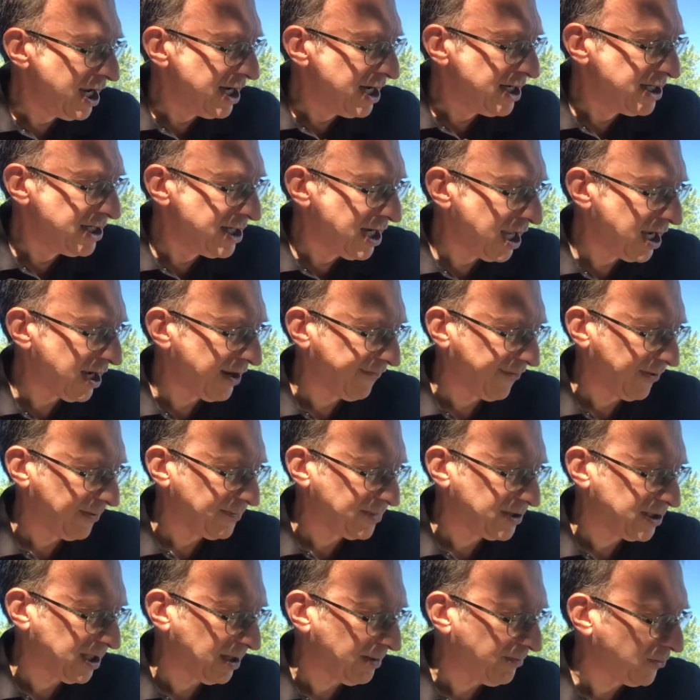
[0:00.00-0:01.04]
None of them
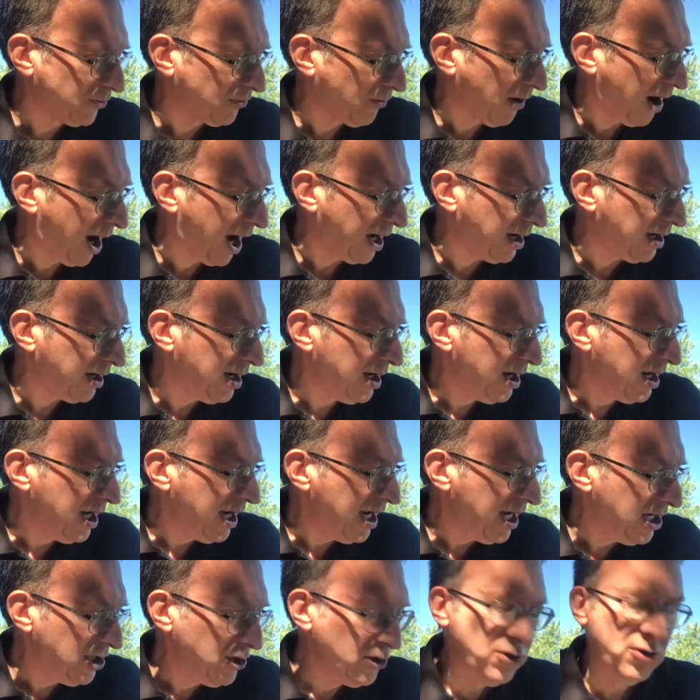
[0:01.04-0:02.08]
seemed right.
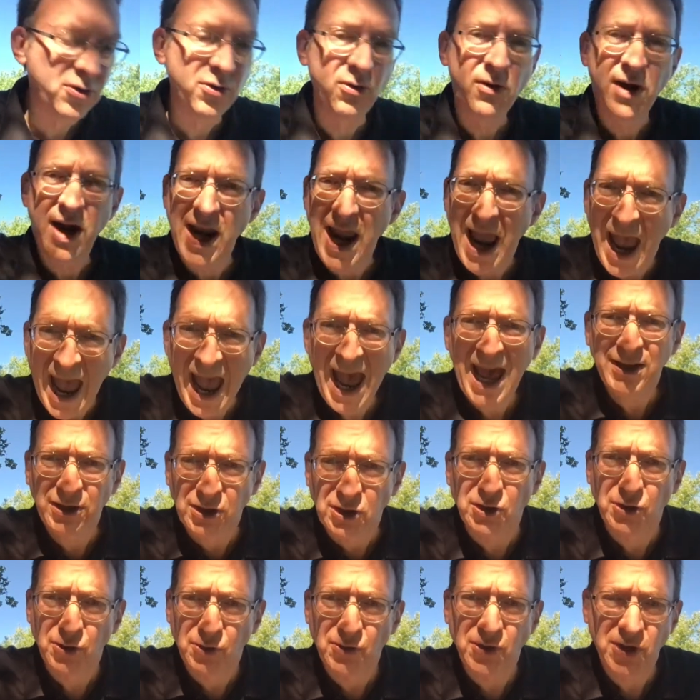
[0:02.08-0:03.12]
He knew he had
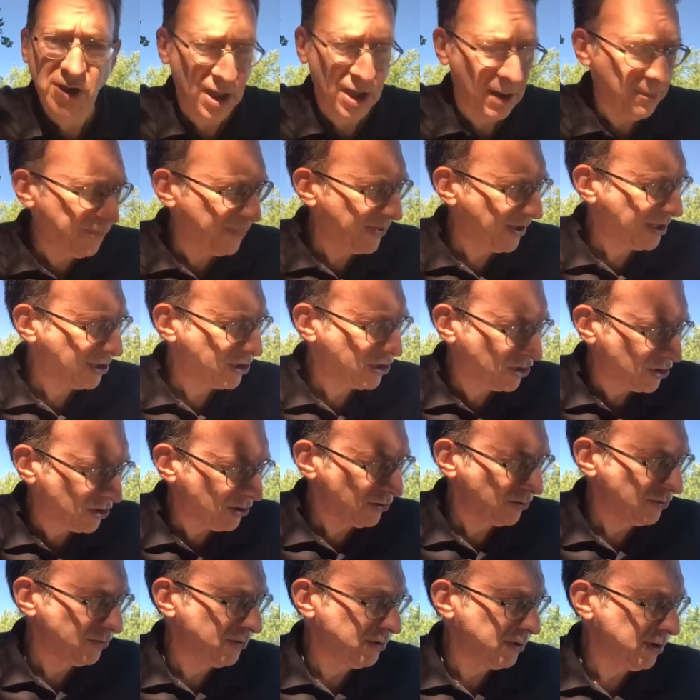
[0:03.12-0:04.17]
to do something
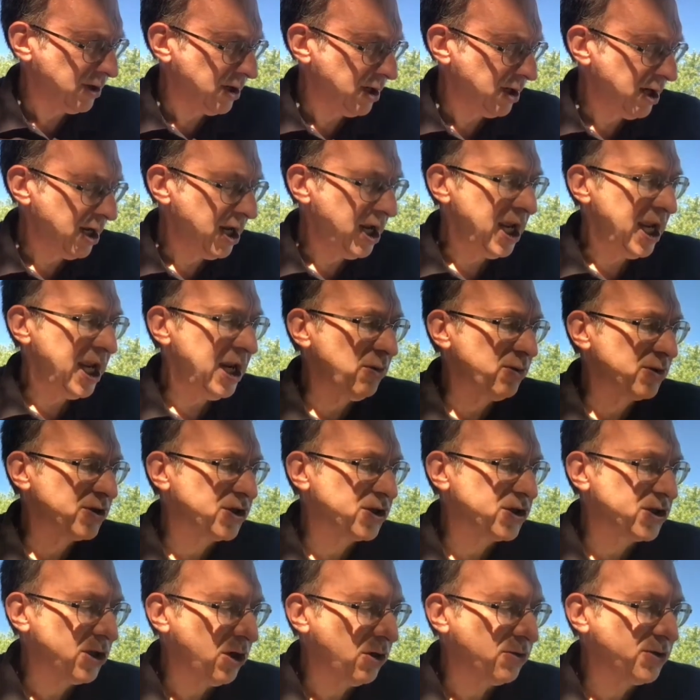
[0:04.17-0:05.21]
soon. He was
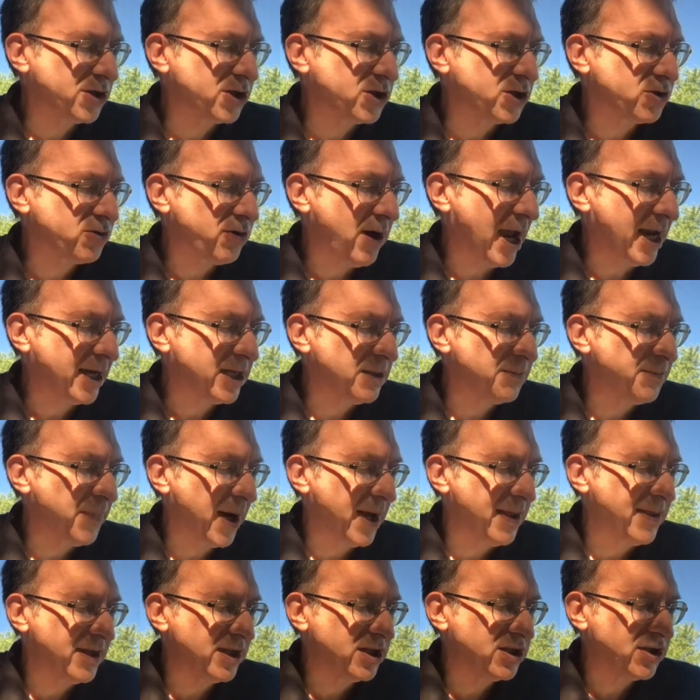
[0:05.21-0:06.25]
so distracted
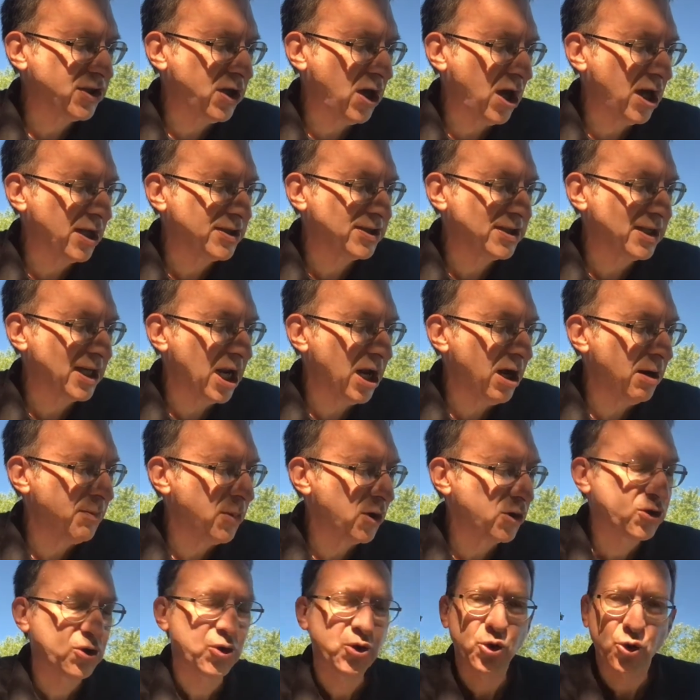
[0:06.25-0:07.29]
by these thoughts that he
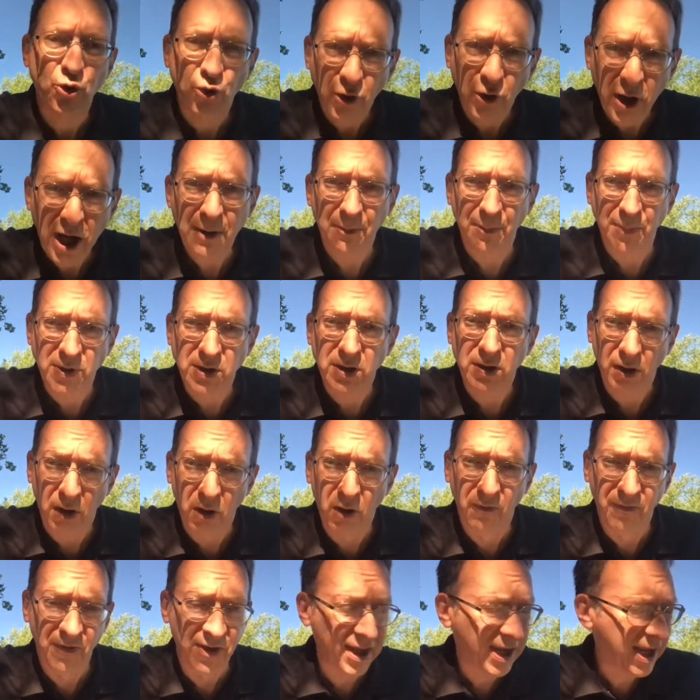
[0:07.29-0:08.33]
almost tripped
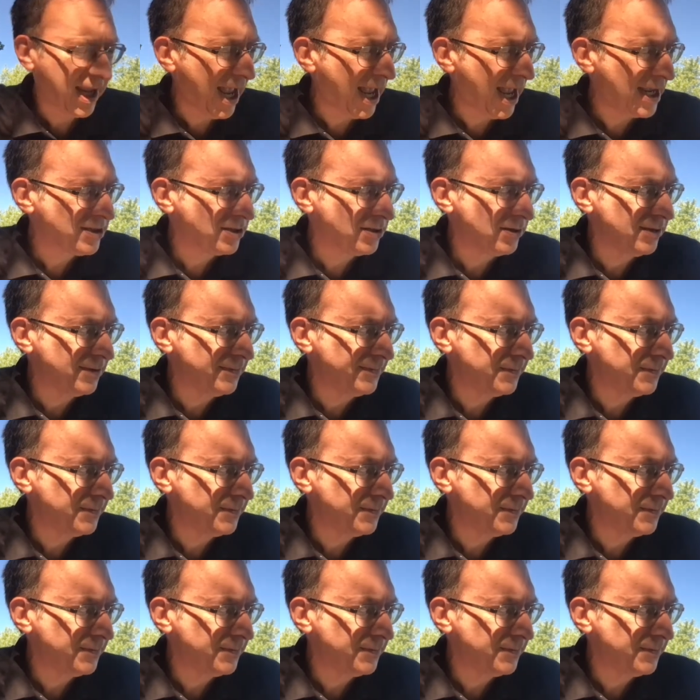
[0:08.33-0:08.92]
over the castle.